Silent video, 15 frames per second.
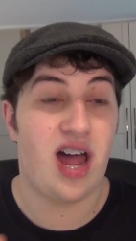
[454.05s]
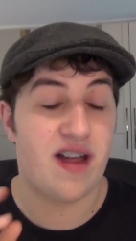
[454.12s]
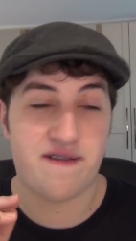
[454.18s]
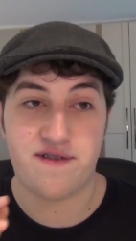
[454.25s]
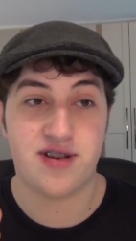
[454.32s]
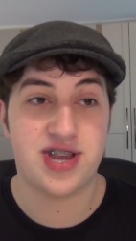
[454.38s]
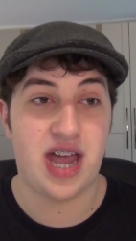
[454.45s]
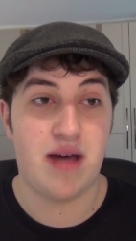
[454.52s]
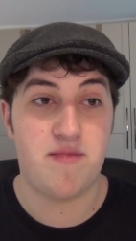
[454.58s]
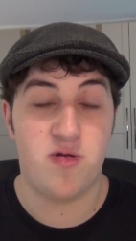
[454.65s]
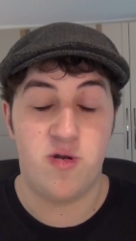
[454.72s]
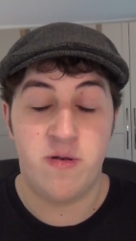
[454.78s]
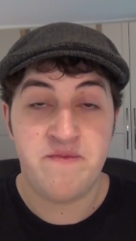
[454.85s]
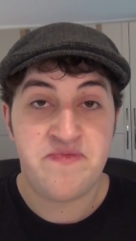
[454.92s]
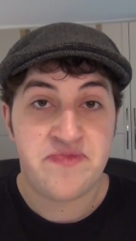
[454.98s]
Like, for
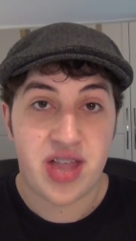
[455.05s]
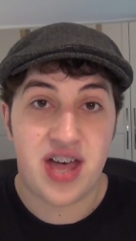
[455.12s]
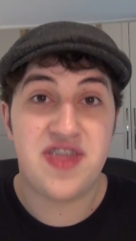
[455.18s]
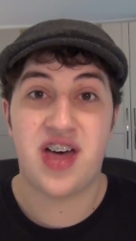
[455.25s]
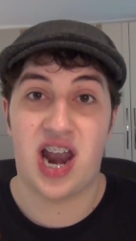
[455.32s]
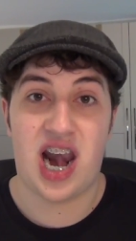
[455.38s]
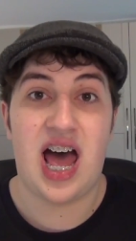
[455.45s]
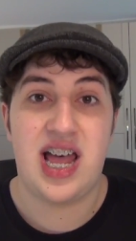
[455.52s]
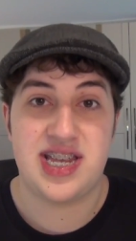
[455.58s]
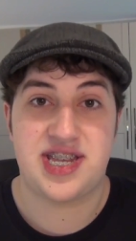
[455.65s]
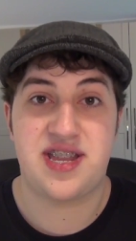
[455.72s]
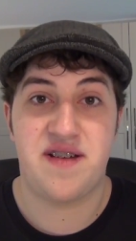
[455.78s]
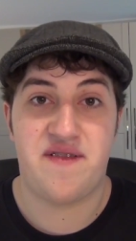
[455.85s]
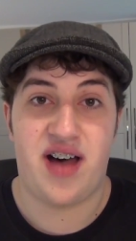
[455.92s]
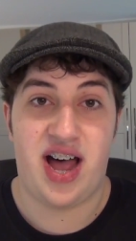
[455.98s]
example, The
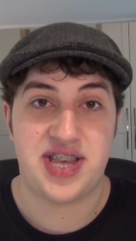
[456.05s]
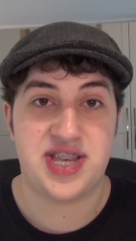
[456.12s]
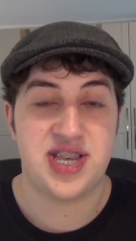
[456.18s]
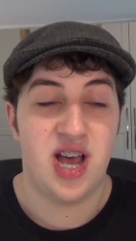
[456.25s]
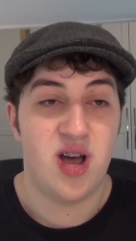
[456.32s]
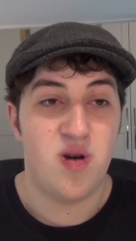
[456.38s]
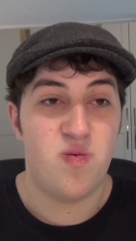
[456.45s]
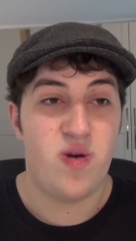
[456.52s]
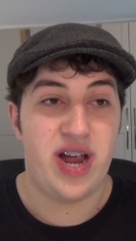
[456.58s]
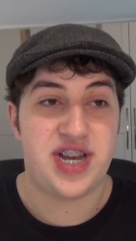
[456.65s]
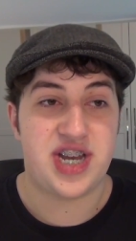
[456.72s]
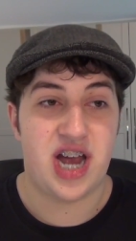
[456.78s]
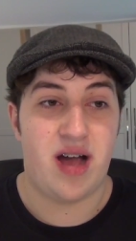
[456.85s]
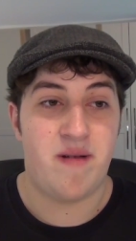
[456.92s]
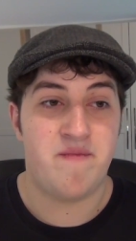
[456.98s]
Last of Us,
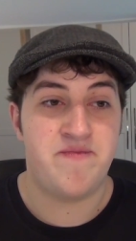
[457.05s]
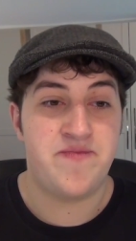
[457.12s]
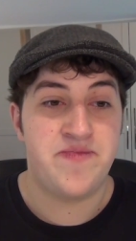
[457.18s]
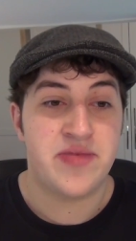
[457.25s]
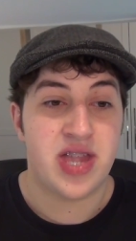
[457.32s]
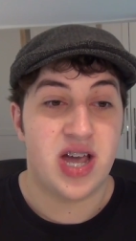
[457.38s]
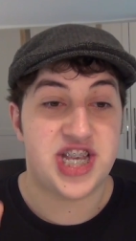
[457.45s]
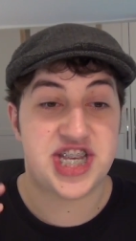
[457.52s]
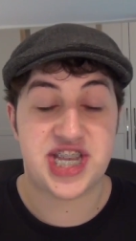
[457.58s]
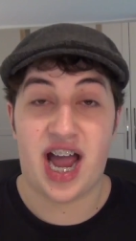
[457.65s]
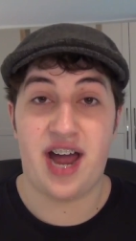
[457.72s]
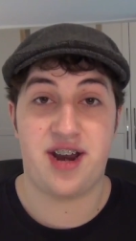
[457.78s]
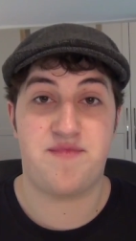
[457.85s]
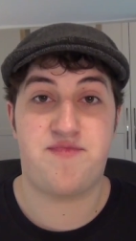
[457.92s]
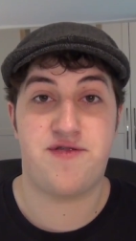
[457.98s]
which um,
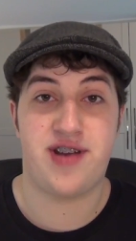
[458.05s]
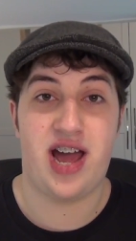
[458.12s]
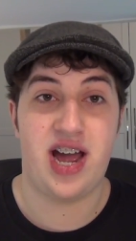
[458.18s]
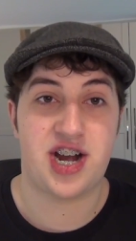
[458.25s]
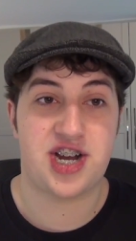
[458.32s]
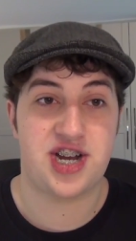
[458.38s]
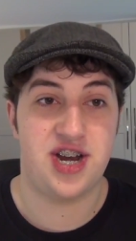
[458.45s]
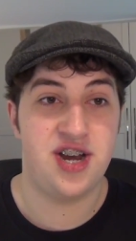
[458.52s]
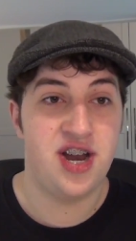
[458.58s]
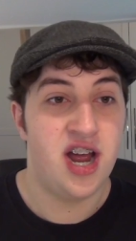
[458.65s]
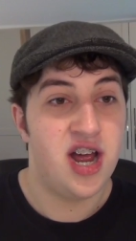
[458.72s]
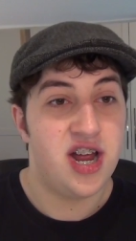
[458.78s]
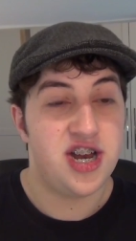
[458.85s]
started production